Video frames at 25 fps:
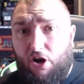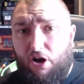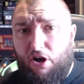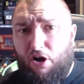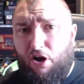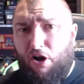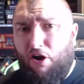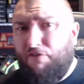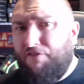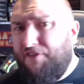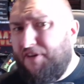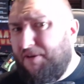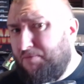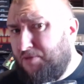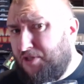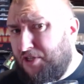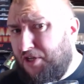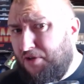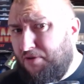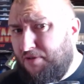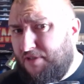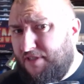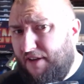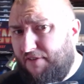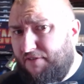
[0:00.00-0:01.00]
I offered him
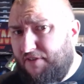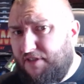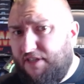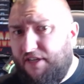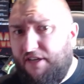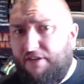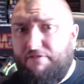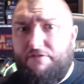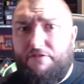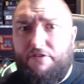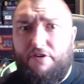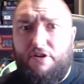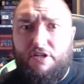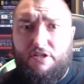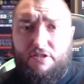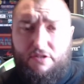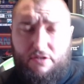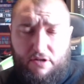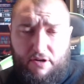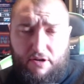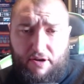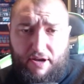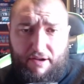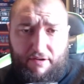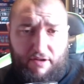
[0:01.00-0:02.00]
two seventy at
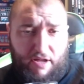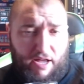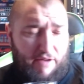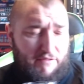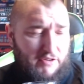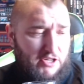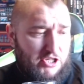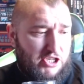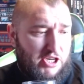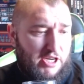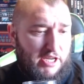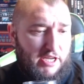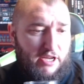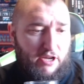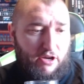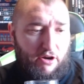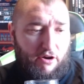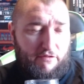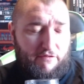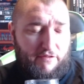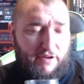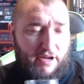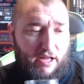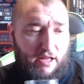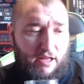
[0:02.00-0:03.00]
first. You have a cheeky
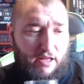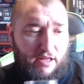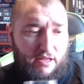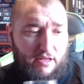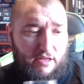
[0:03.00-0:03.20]
offer,